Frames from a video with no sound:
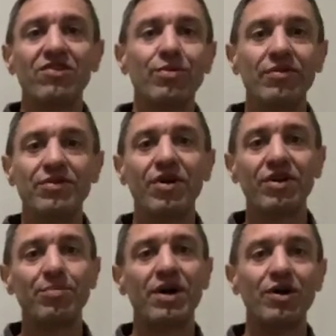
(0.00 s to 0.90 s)
We will talk
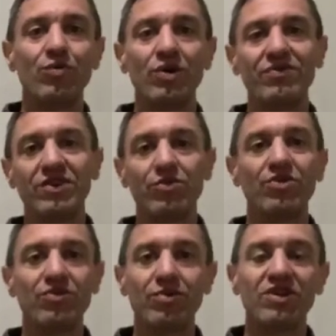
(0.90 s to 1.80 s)
about what these
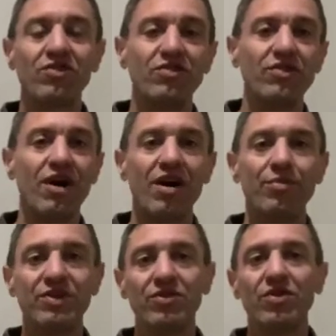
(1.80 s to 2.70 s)
restrictions are,
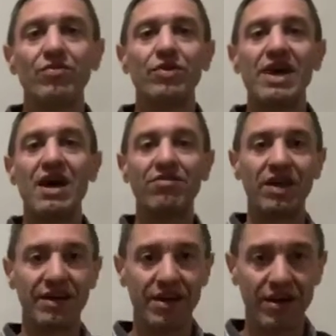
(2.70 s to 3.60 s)
but you don't want to have
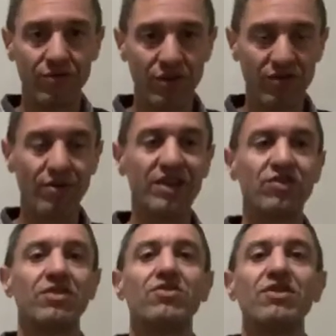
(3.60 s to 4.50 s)
like 100 trades at
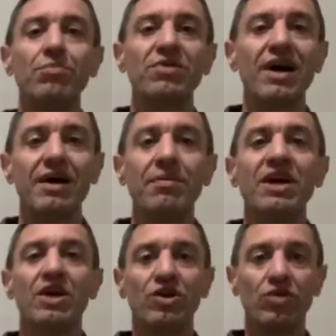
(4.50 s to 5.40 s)
the same time.
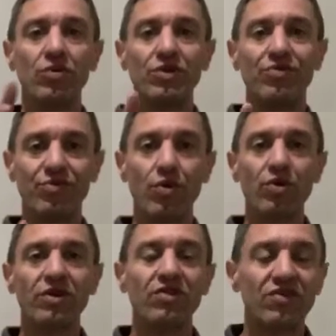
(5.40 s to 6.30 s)
You want to
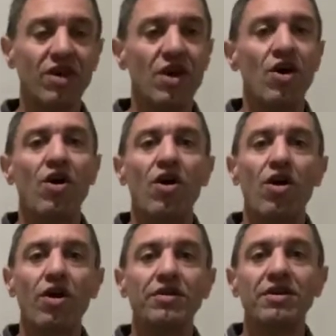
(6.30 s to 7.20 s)
focus
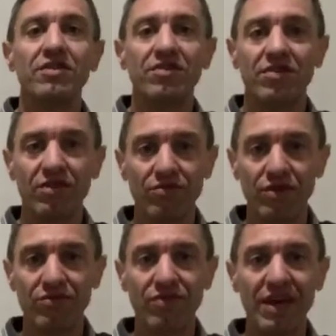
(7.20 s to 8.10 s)
on different
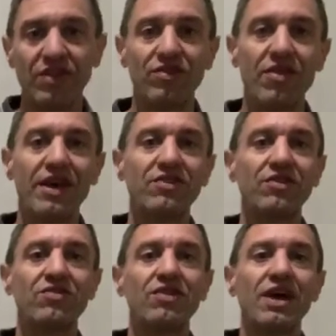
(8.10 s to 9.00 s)
things, and that's
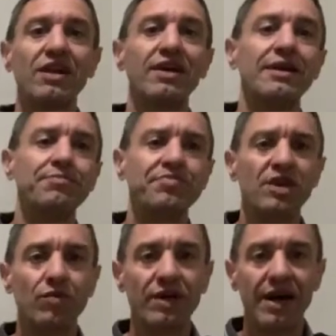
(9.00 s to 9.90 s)
exactly
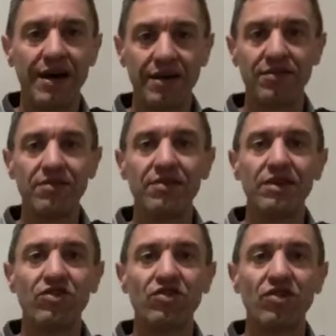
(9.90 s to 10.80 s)
what I
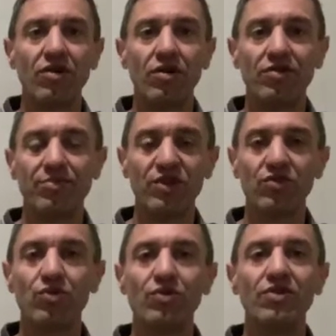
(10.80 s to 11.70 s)
teach all of my
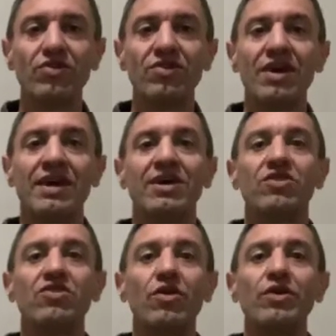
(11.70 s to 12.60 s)
students.
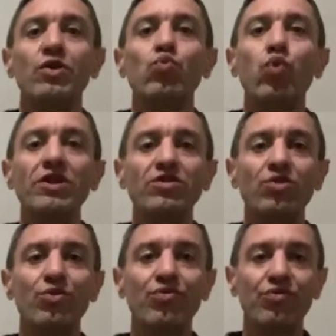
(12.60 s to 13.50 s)
So you want to
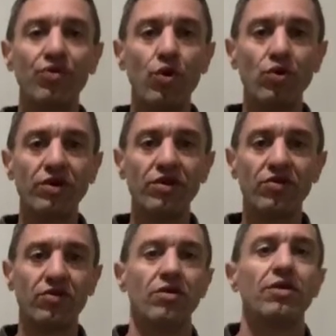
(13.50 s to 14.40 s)

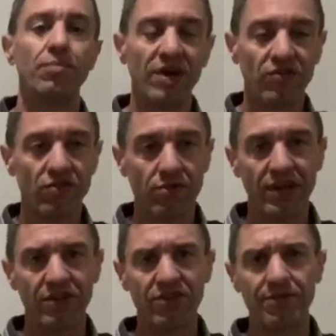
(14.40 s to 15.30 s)
focus on the best
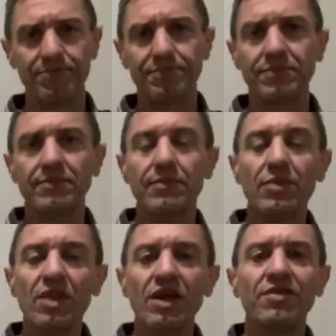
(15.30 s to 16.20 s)
trades.
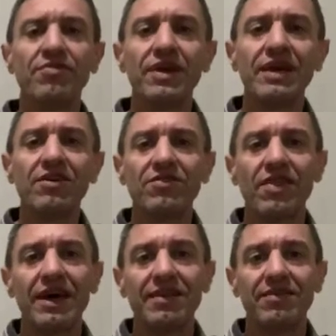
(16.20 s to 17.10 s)
The thing is
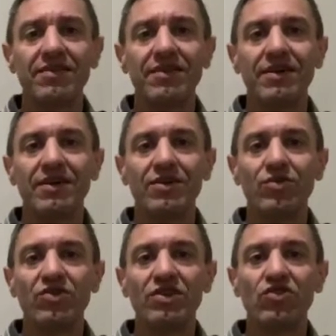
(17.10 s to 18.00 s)
that you
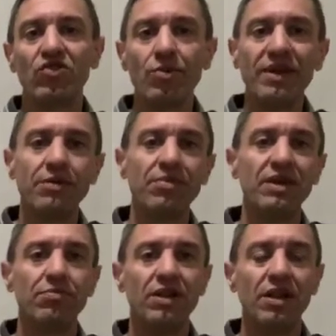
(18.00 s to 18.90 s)
see so many
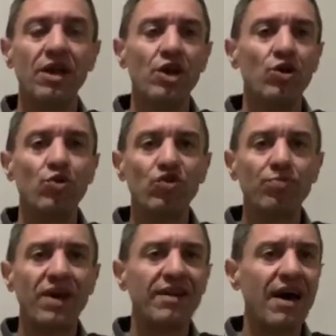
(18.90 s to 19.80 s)
people who
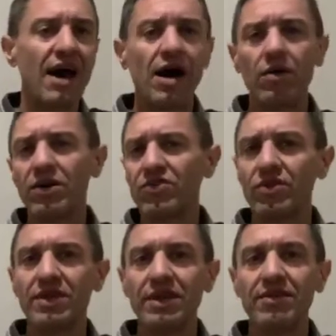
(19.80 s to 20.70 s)
spend hours on
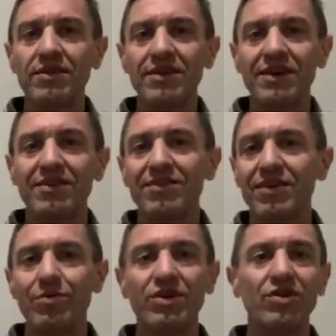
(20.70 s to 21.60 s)
the internet
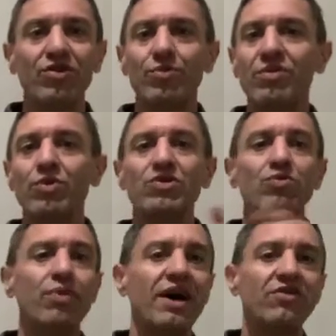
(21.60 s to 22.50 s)
because they want to
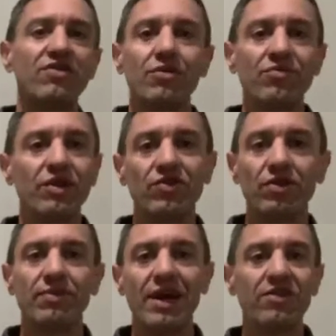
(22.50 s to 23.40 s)
buy something, some
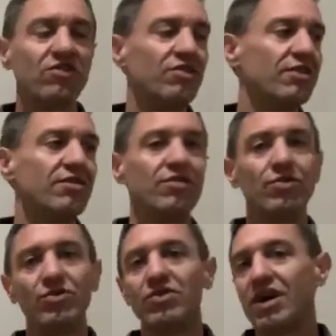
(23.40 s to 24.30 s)
gadget, the
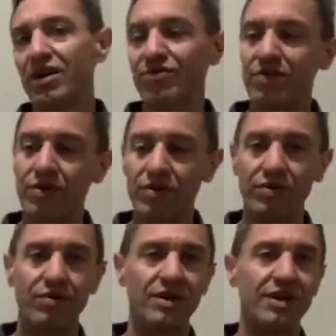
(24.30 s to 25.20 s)
newest iPhone
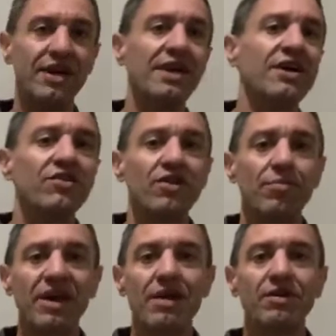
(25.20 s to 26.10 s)
or some
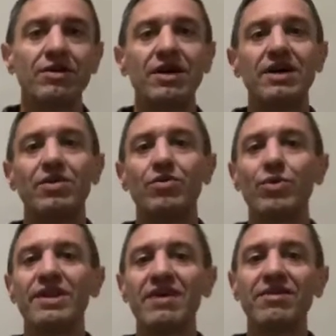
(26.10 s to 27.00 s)
camera or
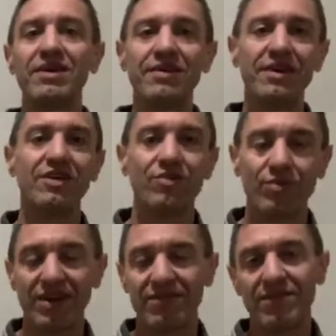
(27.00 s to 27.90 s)
whatever it is,
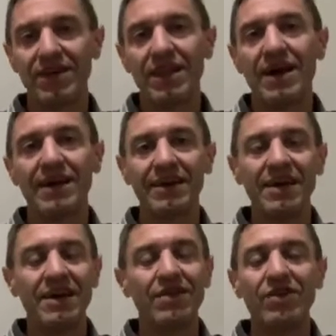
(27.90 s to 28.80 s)
whatever they like.
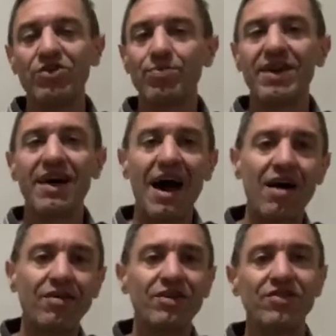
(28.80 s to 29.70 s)
They spend
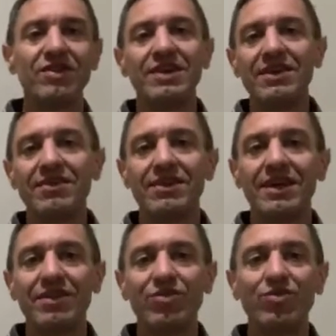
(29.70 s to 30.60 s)
hours on the
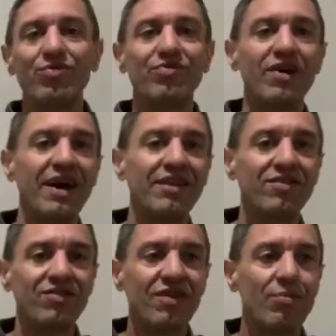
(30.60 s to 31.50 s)
internet to find
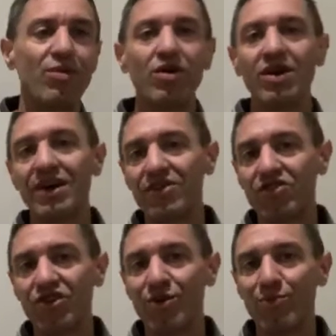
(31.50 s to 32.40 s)
some online
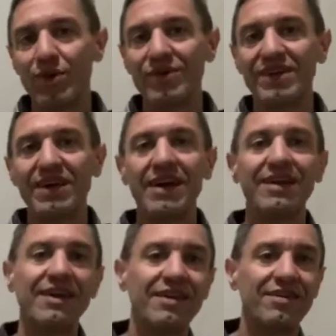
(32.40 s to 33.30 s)
shop where they can
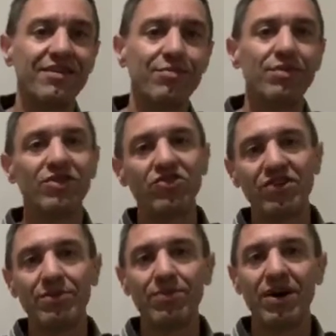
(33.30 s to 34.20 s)
get it a bit
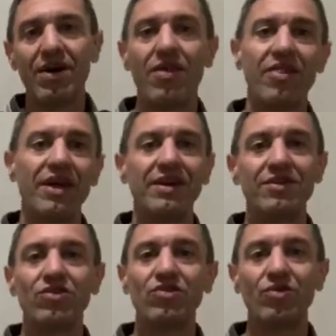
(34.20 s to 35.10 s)
cheaper than at the
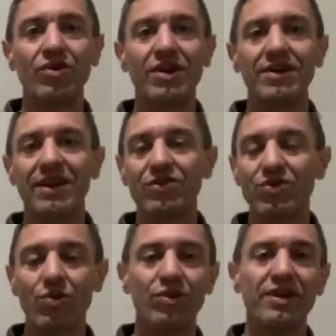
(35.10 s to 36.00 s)
store next
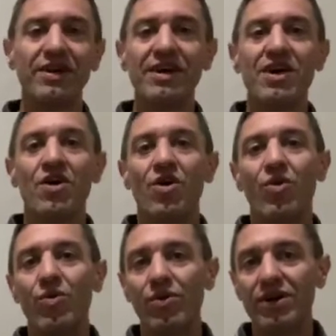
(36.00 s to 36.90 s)
corner,
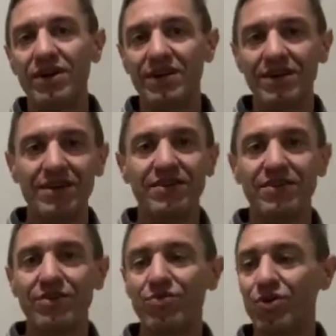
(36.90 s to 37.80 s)
or the
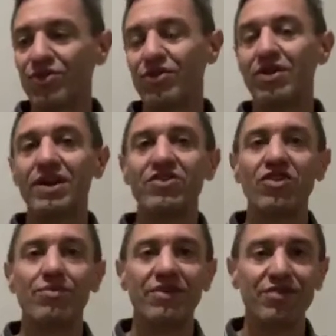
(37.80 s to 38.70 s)
first online
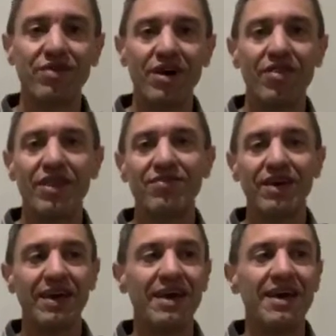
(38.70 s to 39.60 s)
shop they found that they
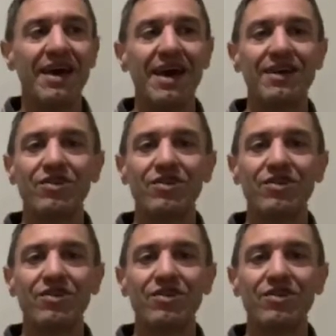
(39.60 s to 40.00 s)
had it.